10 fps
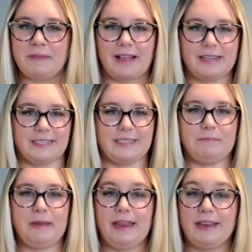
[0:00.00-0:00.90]
This is
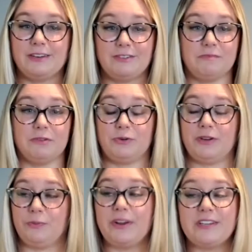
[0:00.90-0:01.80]
me
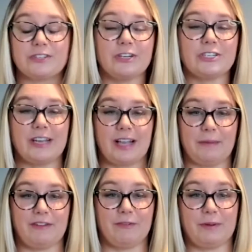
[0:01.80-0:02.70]
doing research and
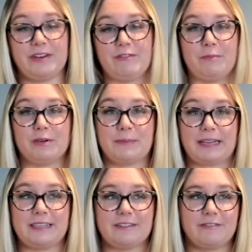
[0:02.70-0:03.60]
coming from a different
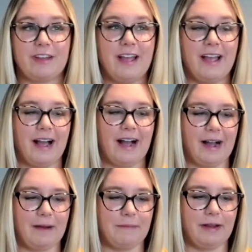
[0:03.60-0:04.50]
perspective.
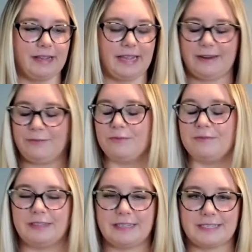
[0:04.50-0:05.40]
Again,
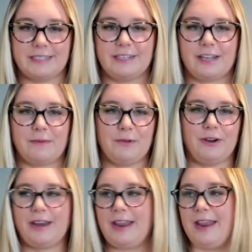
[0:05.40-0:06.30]
listen to the
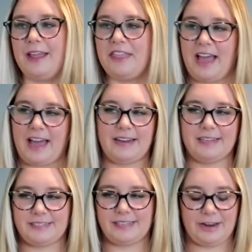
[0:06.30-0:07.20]
community that
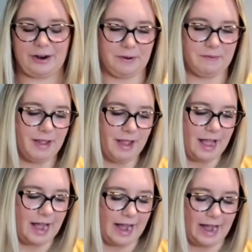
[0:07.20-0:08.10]
is here.
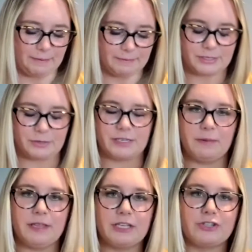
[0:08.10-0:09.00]
So some
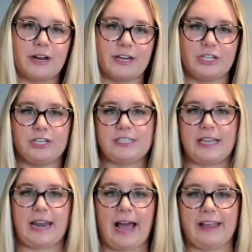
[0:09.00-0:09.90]
of the strategies
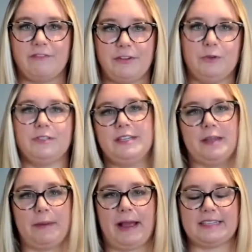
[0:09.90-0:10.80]
that I have used in the
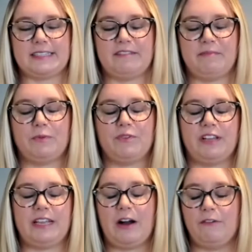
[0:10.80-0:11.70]
past that have been
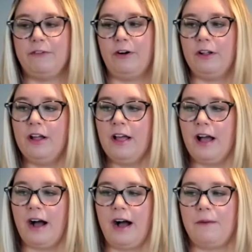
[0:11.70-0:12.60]
really helpful
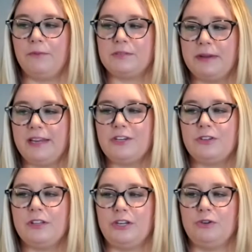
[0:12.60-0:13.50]
was making sure
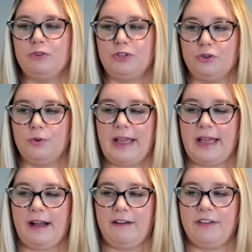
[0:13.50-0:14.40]
that you do
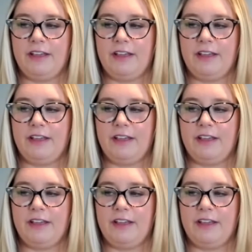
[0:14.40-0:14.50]
have